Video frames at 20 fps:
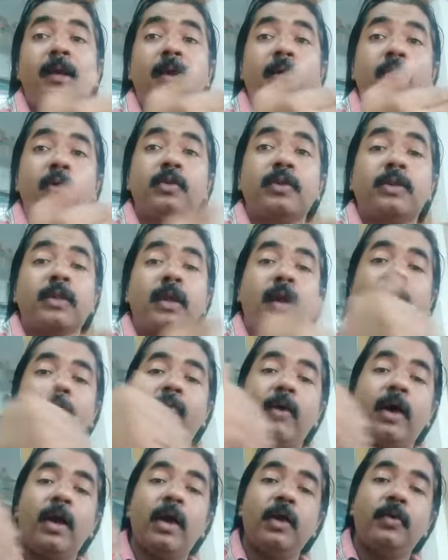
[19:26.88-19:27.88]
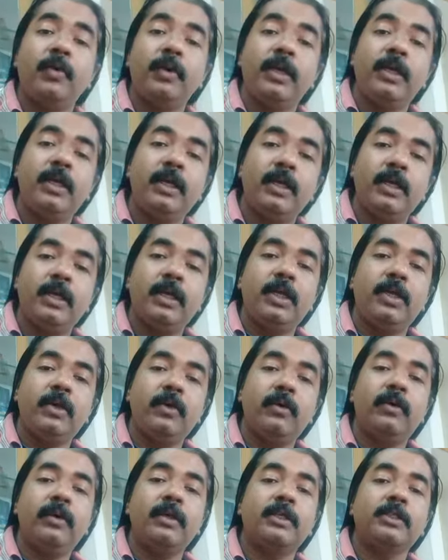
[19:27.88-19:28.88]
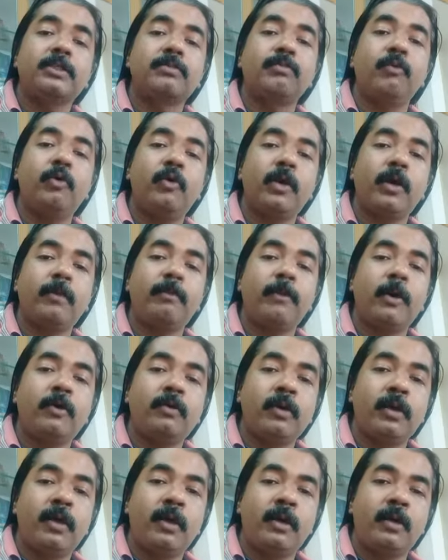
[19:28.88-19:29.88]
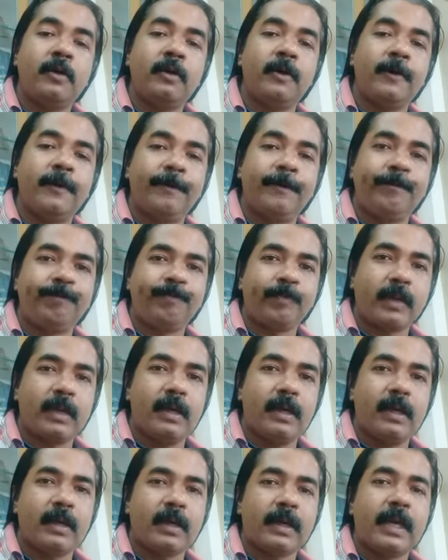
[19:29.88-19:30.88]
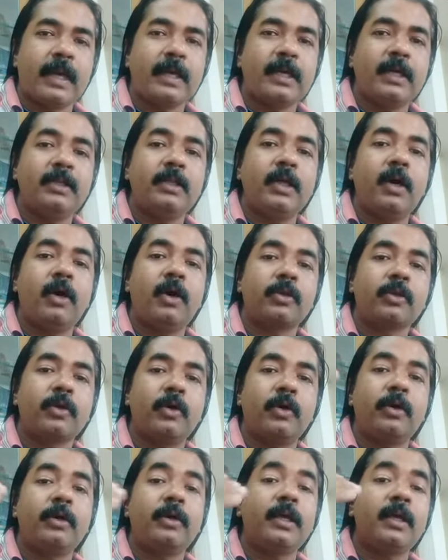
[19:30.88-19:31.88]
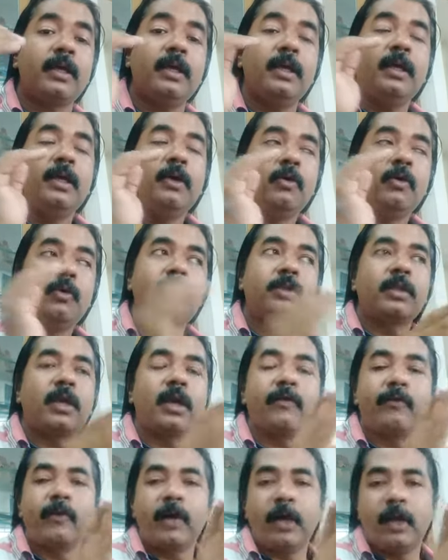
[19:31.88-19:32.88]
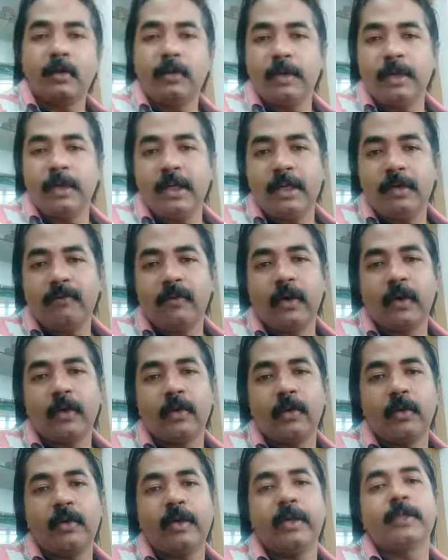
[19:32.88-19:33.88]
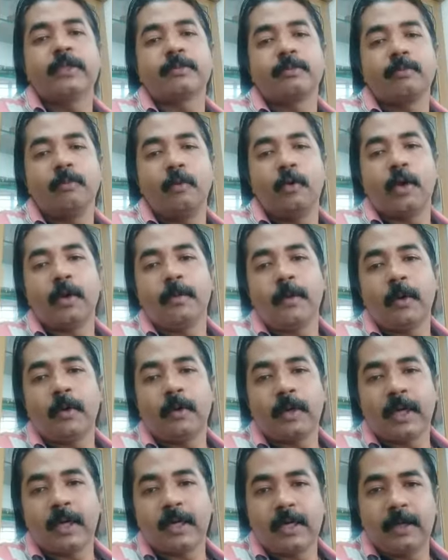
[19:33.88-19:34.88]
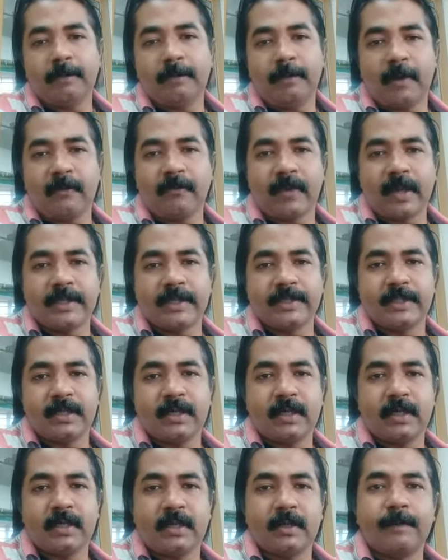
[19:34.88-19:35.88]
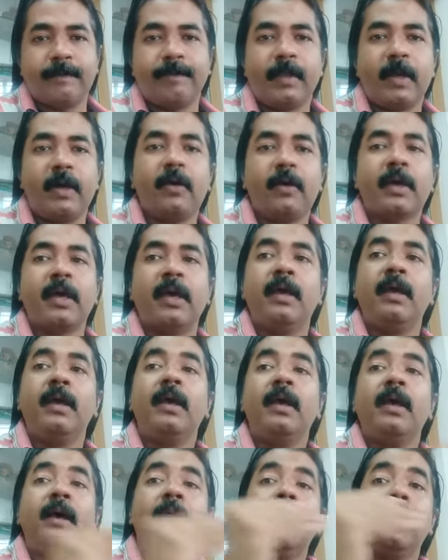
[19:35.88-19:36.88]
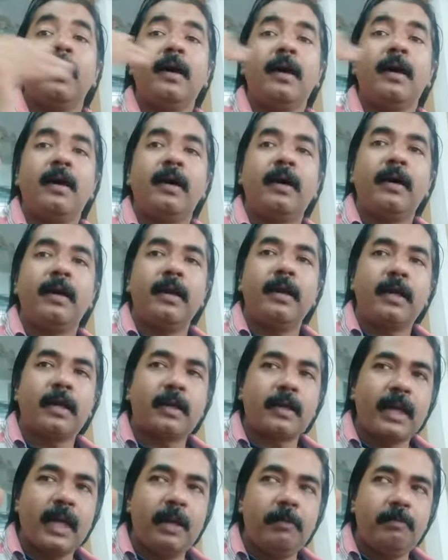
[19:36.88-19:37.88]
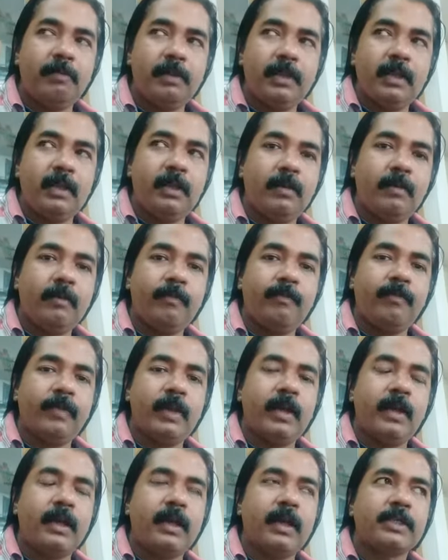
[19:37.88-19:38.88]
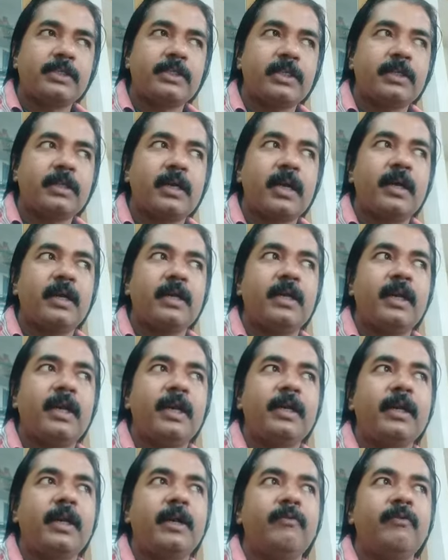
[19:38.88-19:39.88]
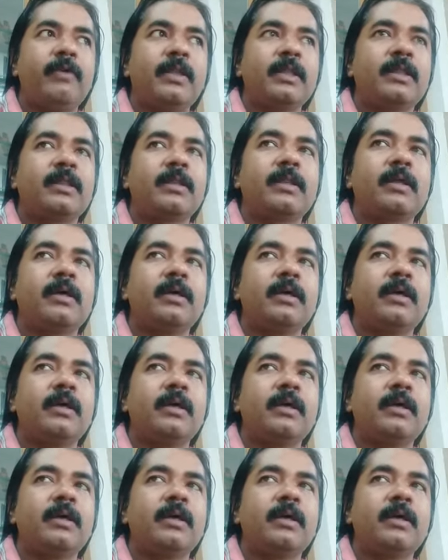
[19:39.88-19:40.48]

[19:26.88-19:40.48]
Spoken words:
Uttara Phalguni in Leo is more about getting the authority. Uttara Phalguni in Virgo is more about getting perfection done. Okay. It can be the nakshatra related with